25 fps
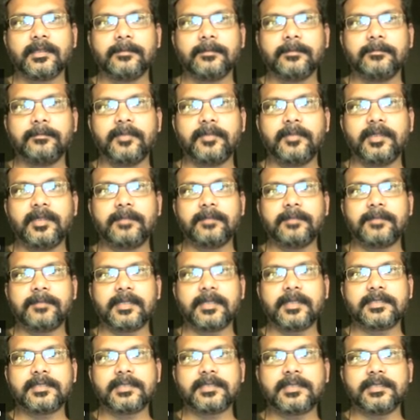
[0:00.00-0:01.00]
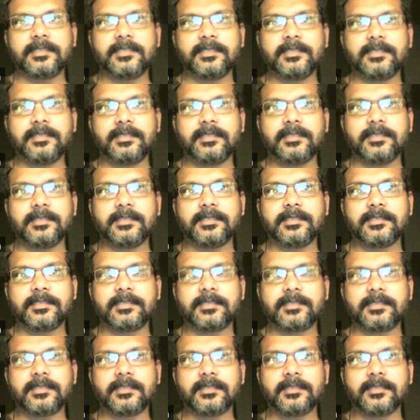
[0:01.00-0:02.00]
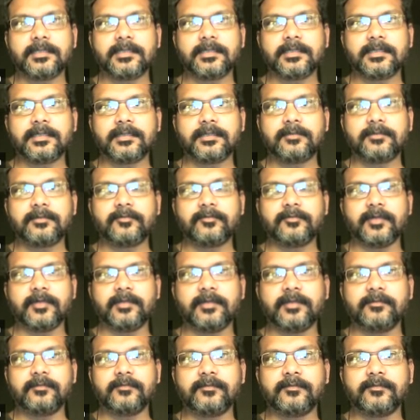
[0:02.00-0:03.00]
B plus E is 12.